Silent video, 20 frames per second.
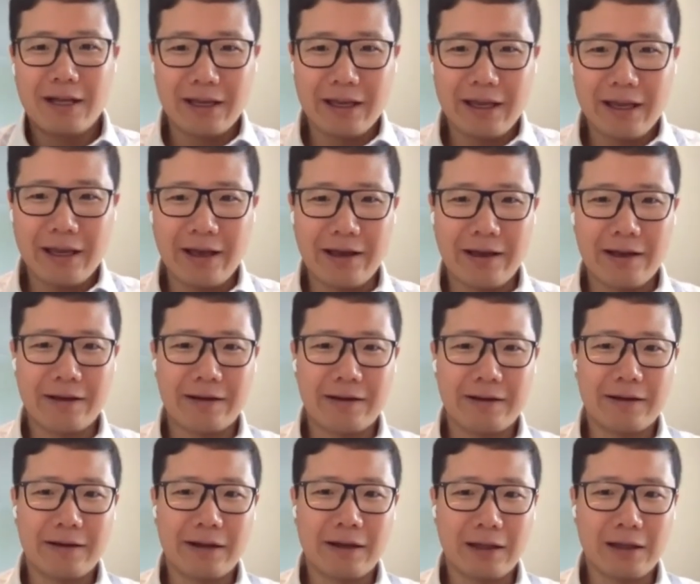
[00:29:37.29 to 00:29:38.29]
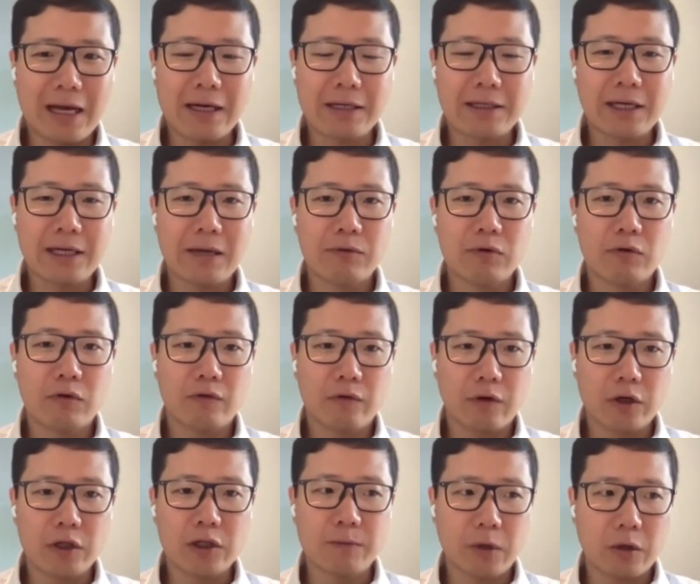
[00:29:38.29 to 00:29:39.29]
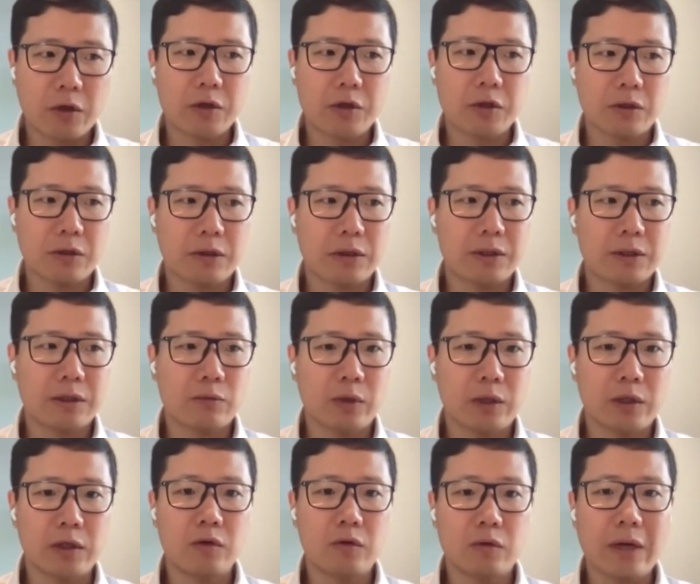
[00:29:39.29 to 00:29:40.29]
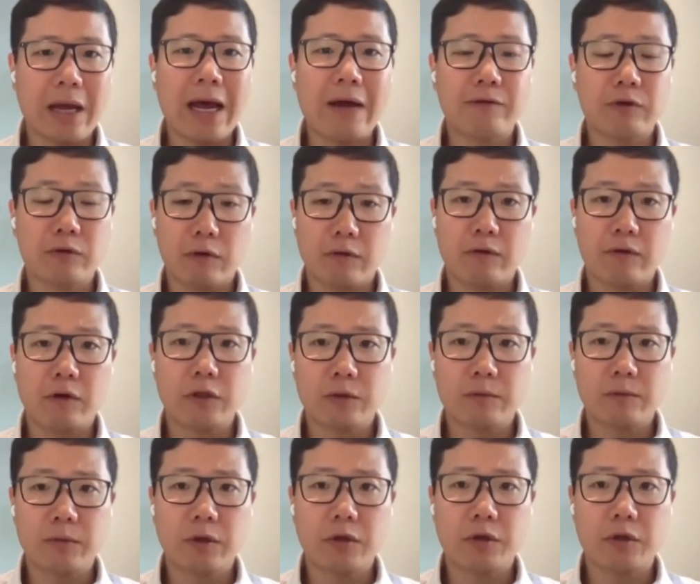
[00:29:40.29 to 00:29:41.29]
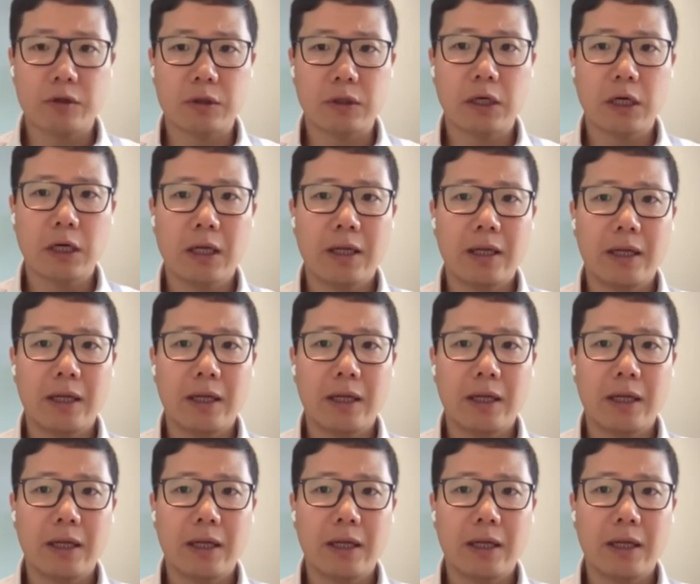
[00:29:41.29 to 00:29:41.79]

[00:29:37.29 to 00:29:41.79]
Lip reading: And a lot of times reverse mergers, after reverse merger,